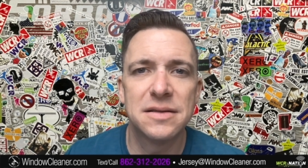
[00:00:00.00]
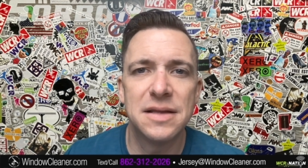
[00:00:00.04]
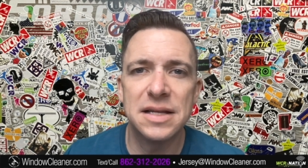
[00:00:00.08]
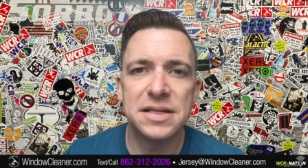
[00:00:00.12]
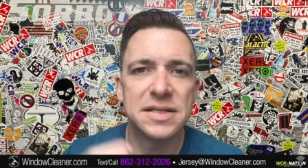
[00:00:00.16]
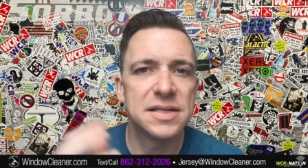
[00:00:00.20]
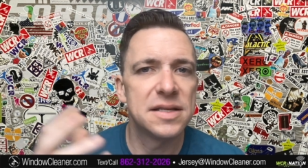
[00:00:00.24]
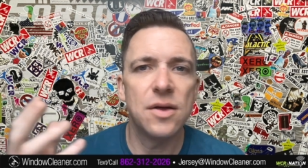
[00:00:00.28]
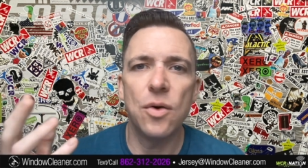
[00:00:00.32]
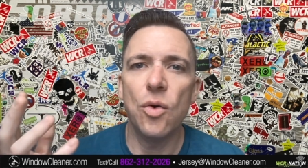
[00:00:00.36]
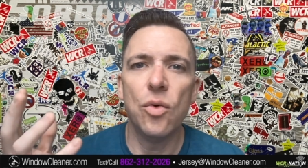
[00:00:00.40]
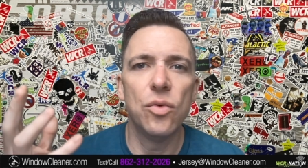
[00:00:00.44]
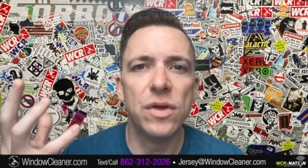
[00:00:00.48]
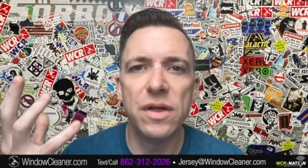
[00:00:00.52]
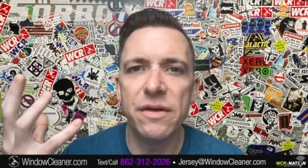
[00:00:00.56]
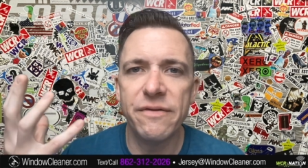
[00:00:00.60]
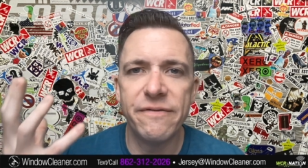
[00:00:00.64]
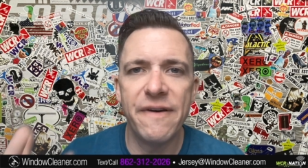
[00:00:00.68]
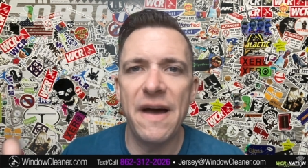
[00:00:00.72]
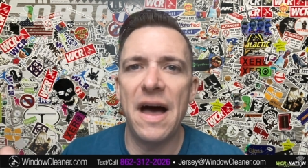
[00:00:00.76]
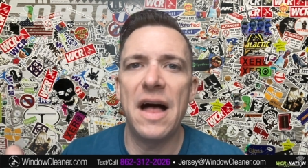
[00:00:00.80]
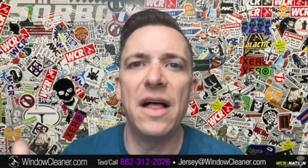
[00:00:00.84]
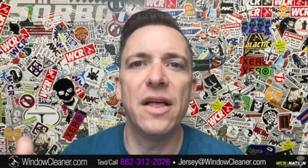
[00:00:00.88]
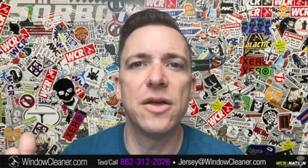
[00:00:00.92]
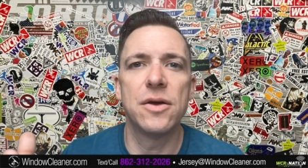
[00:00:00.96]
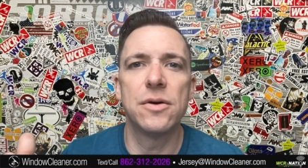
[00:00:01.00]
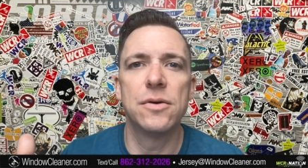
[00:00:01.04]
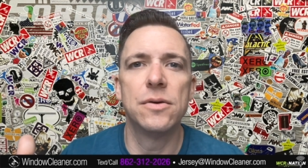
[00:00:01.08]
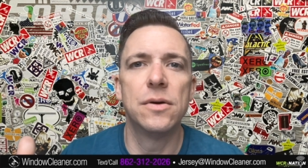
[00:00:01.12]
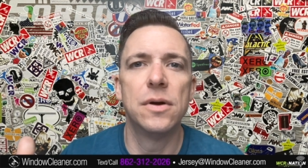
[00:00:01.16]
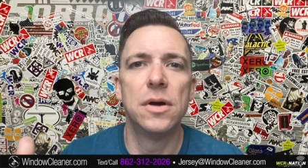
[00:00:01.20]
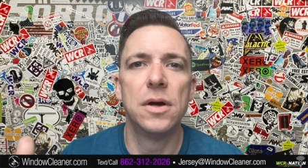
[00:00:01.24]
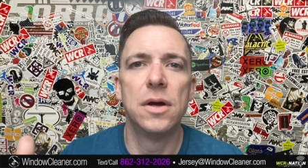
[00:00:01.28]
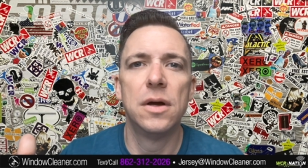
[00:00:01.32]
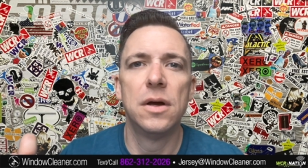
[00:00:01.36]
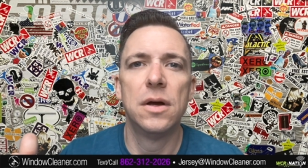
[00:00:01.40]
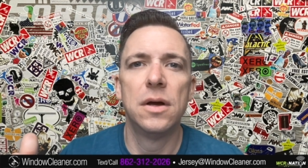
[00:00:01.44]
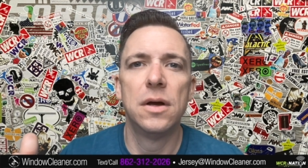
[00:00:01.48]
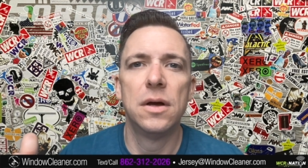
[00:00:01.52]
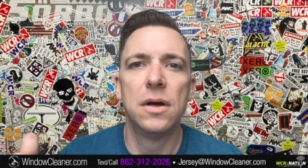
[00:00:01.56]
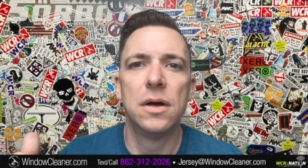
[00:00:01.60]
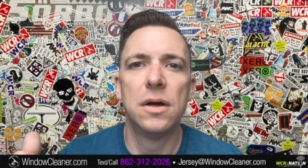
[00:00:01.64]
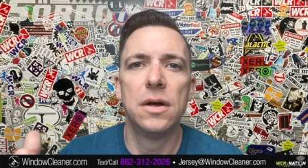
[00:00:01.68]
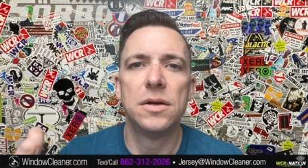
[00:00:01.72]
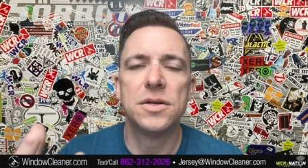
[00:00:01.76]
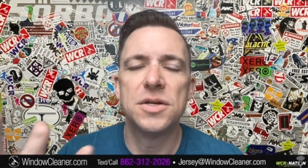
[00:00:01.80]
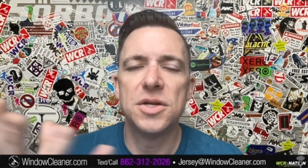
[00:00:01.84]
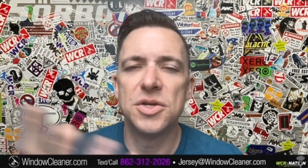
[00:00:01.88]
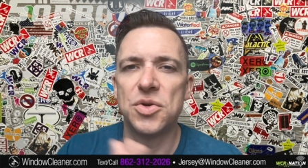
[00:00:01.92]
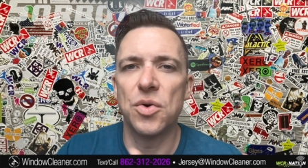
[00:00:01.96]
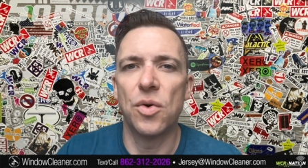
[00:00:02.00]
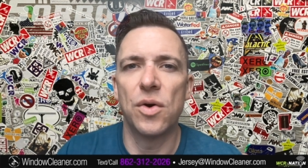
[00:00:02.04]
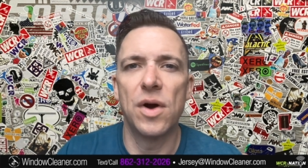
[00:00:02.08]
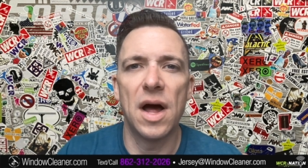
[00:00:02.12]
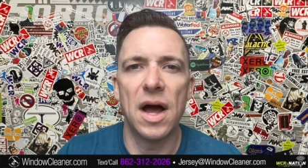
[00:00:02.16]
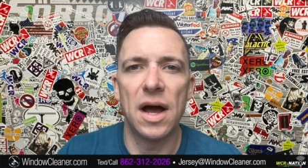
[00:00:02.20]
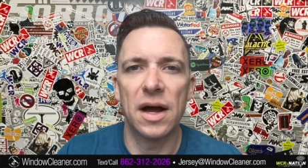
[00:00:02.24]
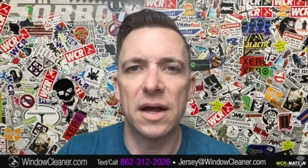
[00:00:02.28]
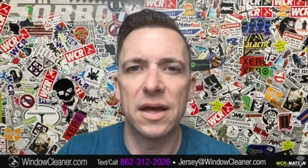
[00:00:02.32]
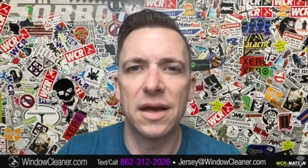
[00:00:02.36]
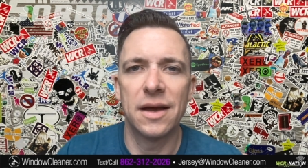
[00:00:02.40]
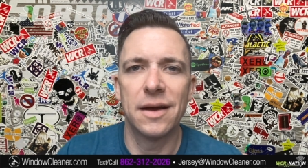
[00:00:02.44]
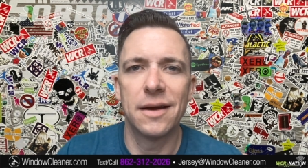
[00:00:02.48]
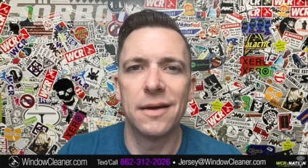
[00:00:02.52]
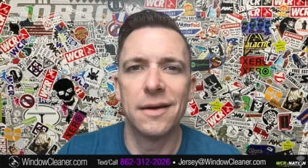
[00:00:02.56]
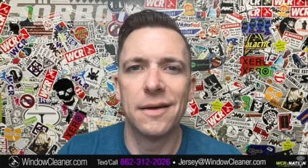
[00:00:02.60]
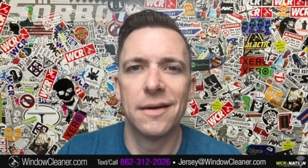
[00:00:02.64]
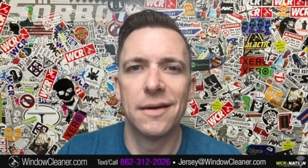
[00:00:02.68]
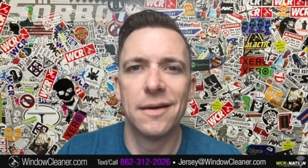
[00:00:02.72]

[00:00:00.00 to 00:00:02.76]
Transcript: That's the only value to door knocking.